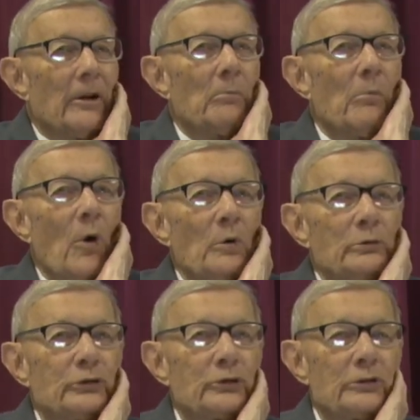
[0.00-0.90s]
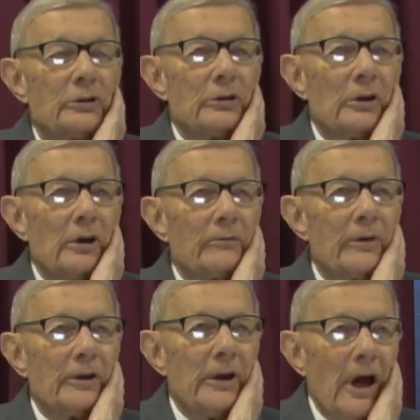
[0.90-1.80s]
The most
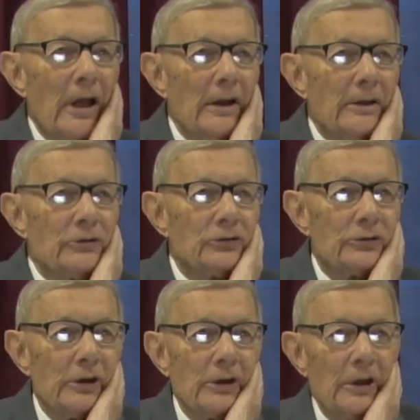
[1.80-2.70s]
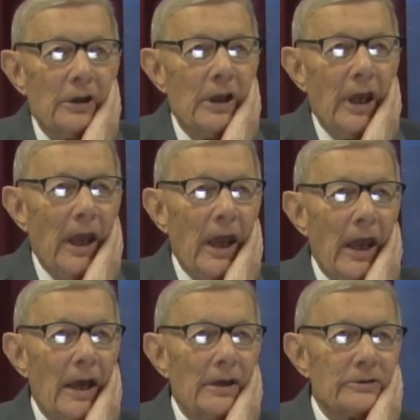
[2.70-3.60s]
of the knowledge that he
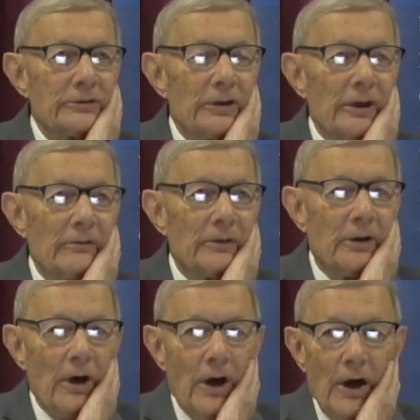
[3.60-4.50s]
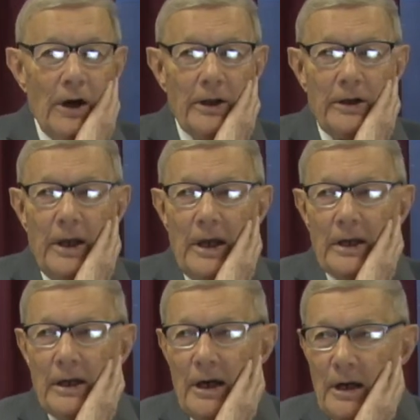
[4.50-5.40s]
has of God
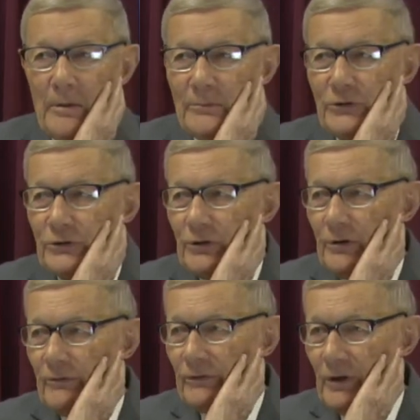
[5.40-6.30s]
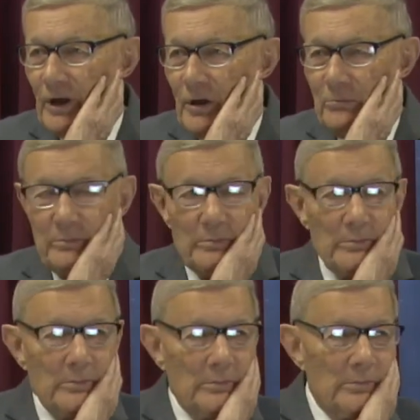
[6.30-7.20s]
comes from
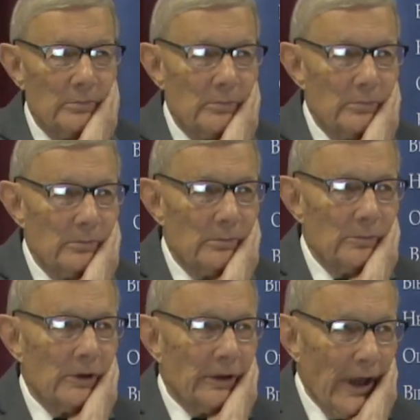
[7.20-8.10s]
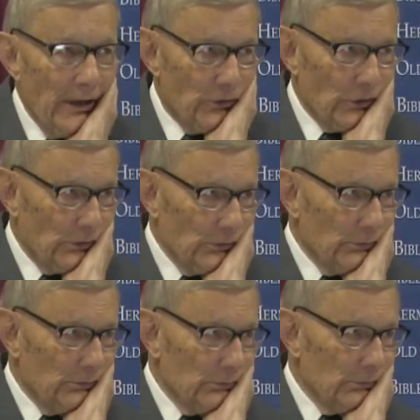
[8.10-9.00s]
nature.
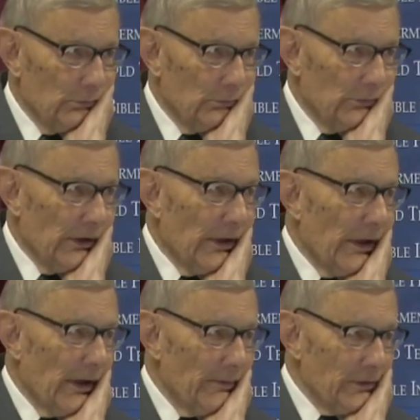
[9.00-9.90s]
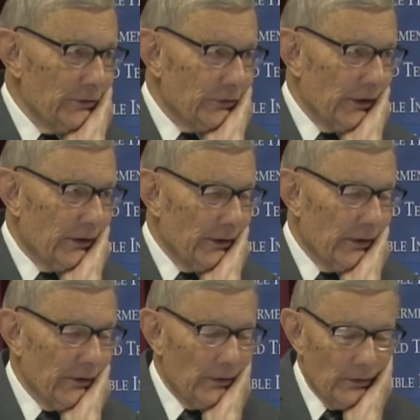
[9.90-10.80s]
Heavens
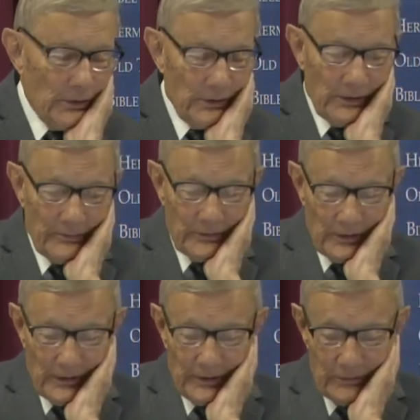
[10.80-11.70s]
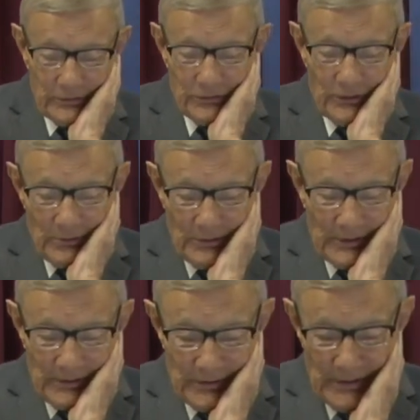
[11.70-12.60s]
declare the glory of God and so on.